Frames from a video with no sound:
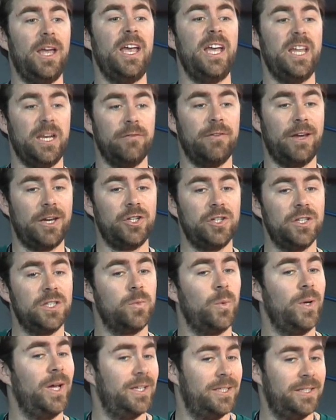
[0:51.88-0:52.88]

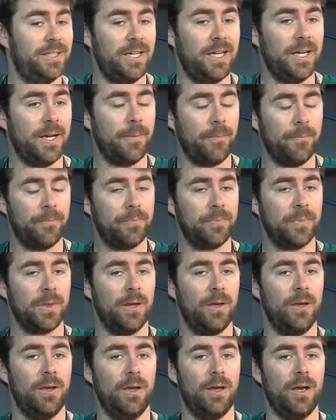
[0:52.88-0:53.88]
innovations we are seeing
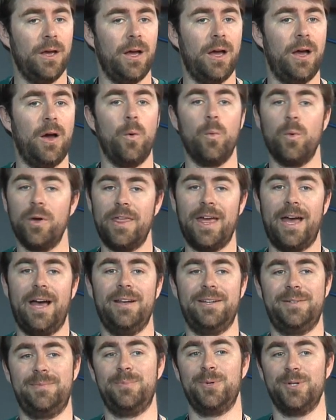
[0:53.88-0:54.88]

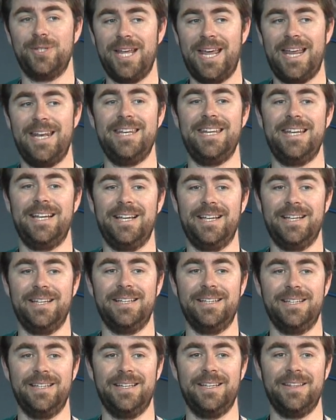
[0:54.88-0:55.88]
without pretending
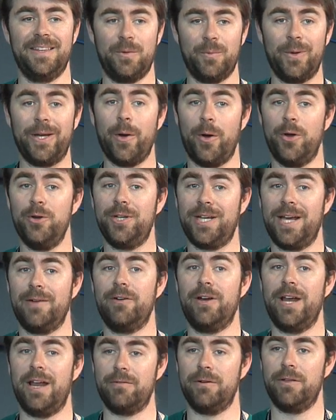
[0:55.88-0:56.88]
that we're going to
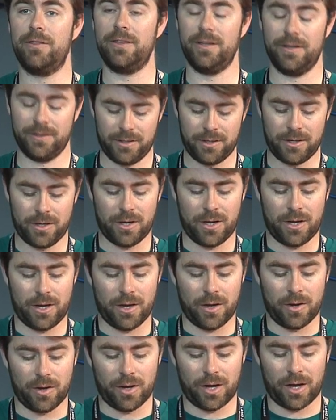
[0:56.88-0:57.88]
cover everything.
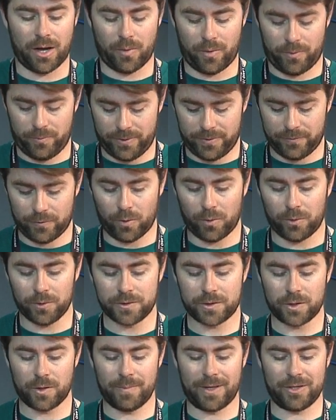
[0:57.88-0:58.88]
We've
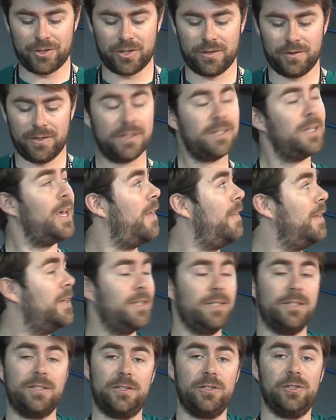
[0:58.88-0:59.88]
also mentioned this, and
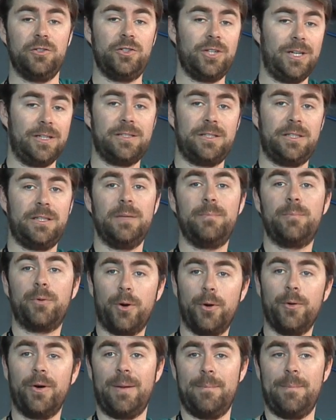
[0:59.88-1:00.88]
this is just the
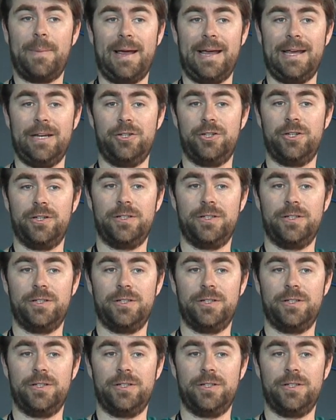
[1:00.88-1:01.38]
program page.